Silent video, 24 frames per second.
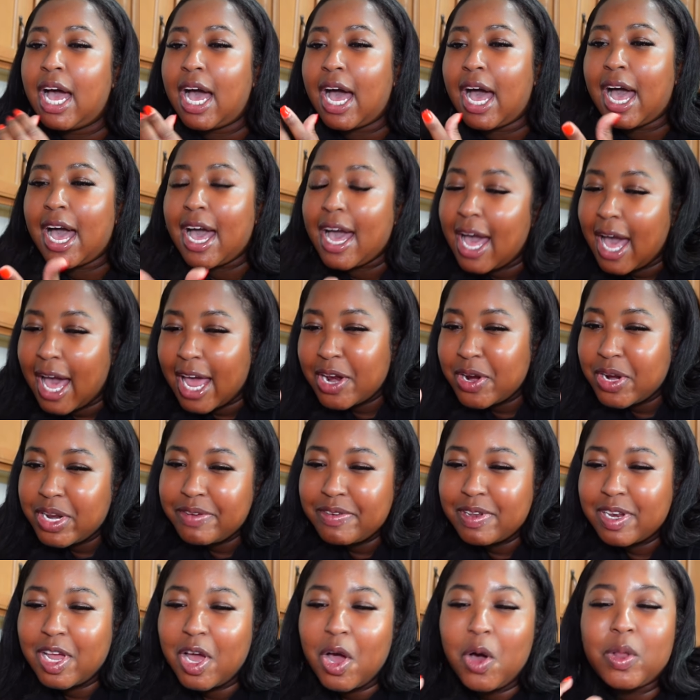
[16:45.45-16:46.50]
I don't
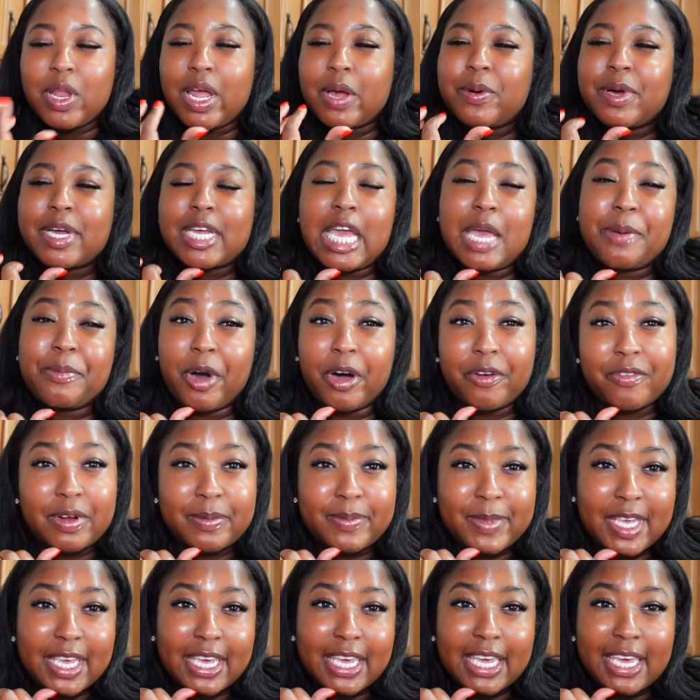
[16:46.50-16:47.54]
even know like what came over
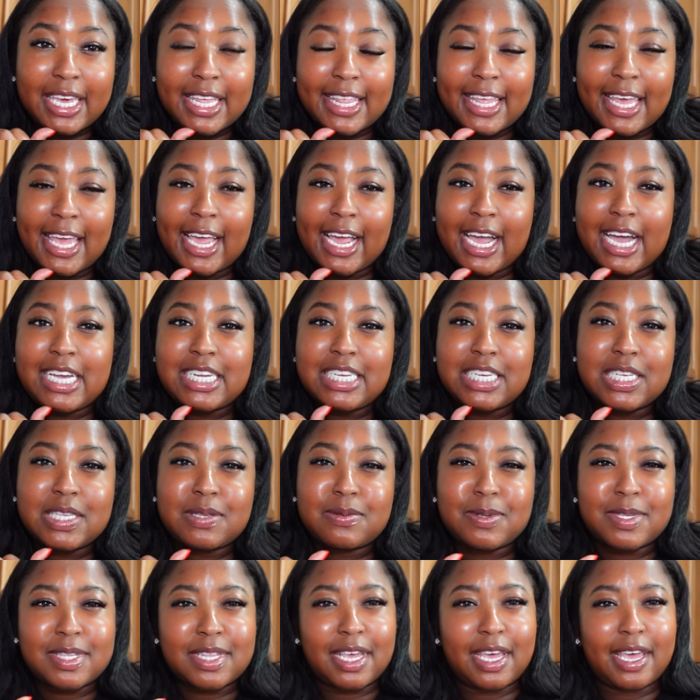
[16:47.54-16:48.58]
me. Like, I just
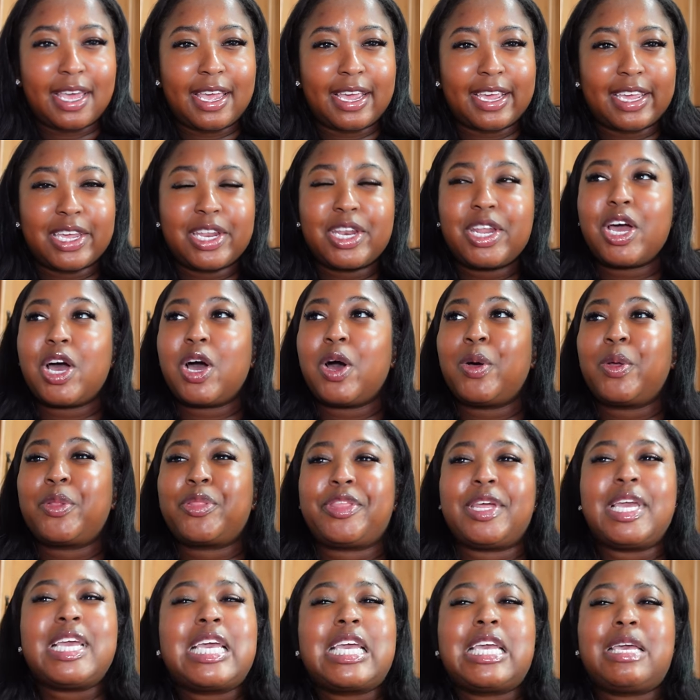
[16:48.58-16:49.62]
was like, you know,
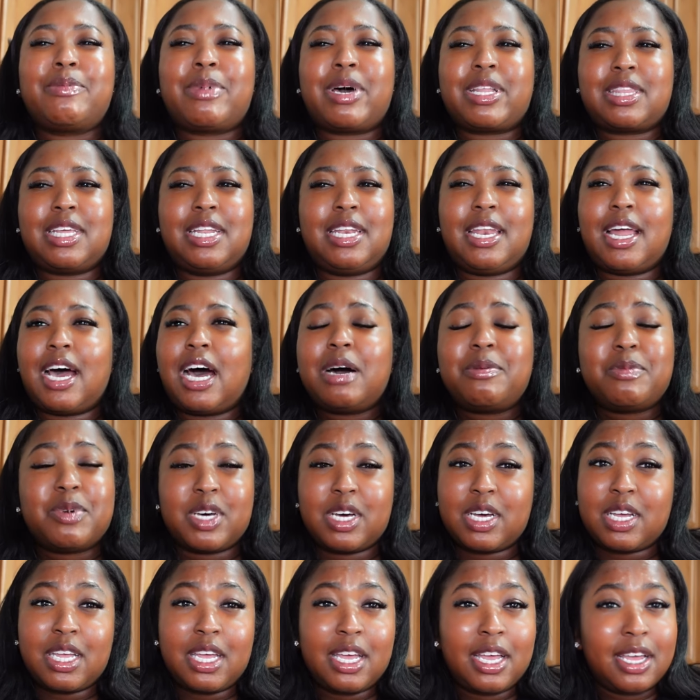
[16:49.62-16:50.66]
thinking about the
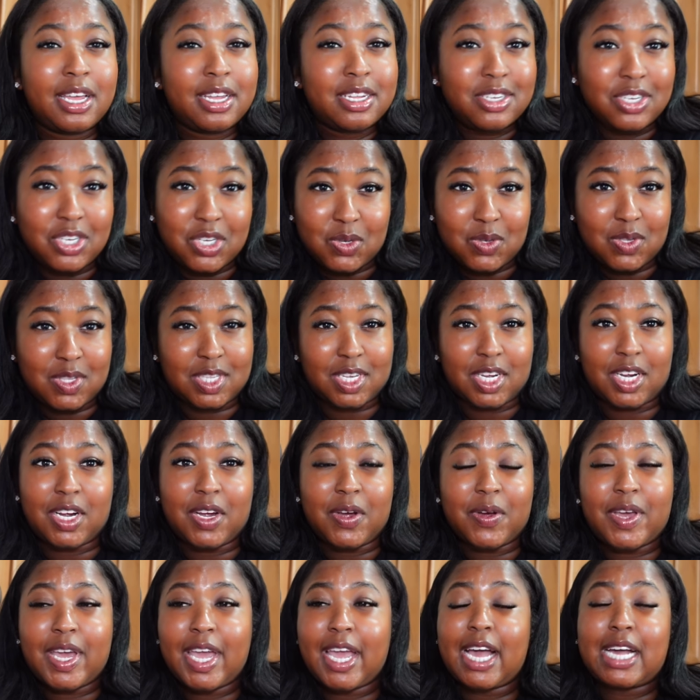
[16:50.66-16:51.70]
Nama juicer,
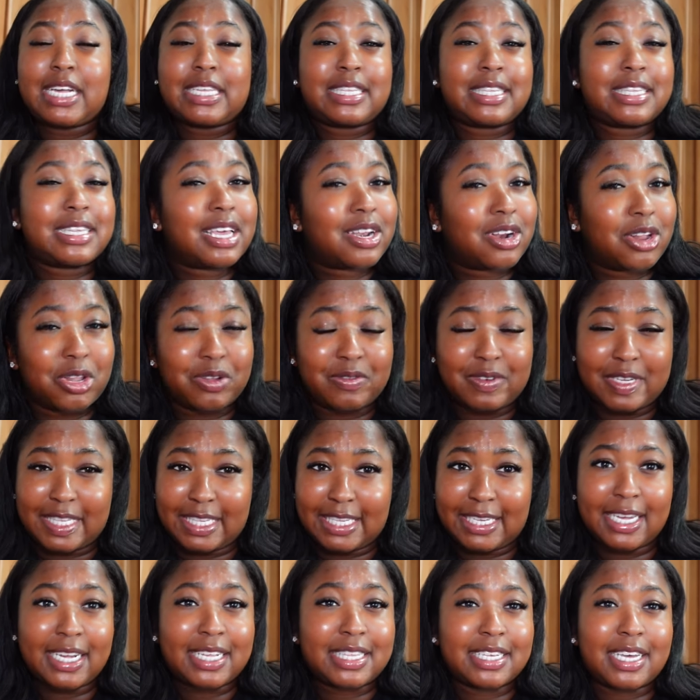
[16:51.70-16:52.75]
okay? I see it all over
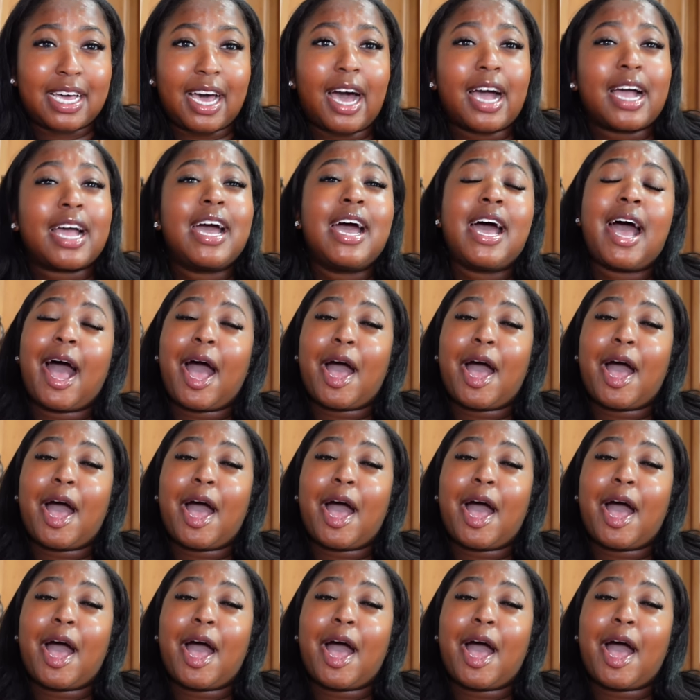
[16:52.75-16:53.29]
TikTok.